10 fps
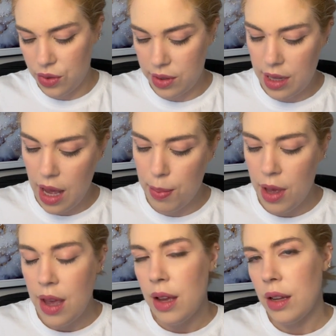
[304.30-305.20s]
step,
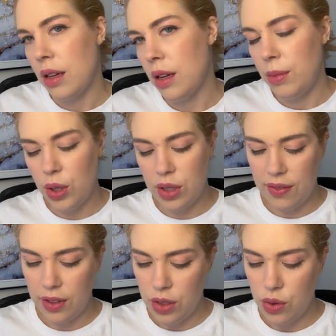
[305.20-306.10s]
you can
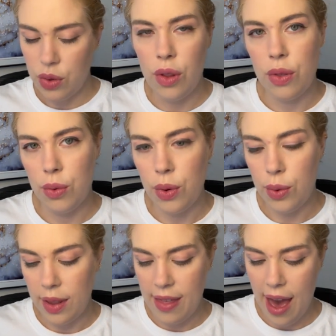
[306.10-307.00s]
definitely do it
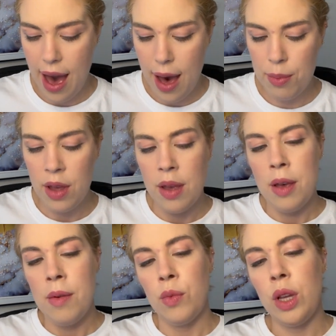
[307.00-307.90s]
through the app.
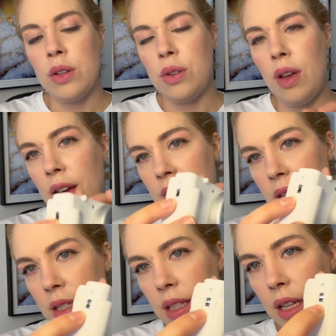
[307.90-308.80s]
We also have
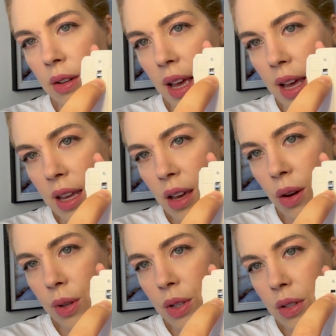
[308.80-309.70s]
this little guy
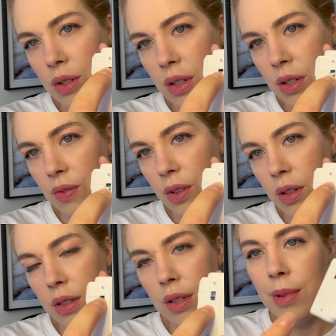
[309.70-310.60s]
here, which is just
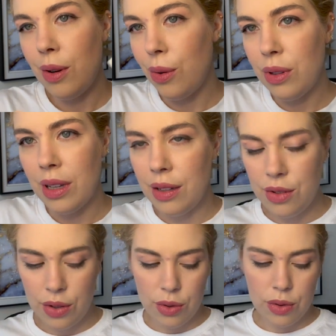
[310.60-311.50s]
for something to hold on
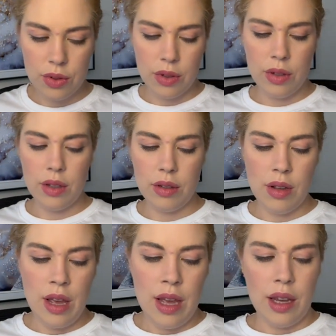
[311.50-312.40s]
to, so you
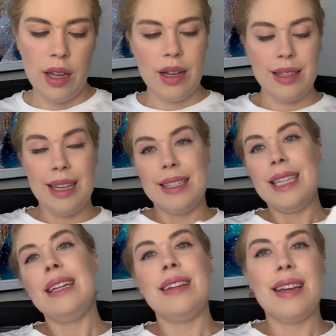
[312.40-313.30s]
can connect a
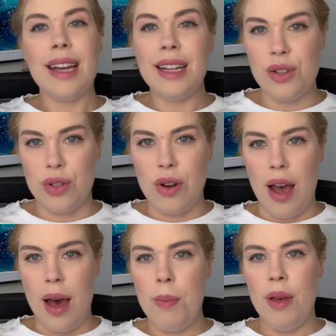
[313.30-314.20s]
teeny tiny
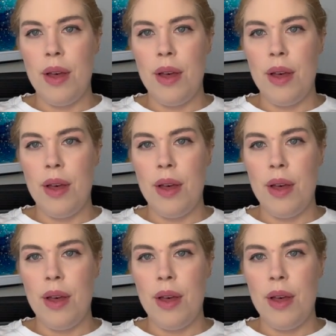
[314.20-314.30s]
strap,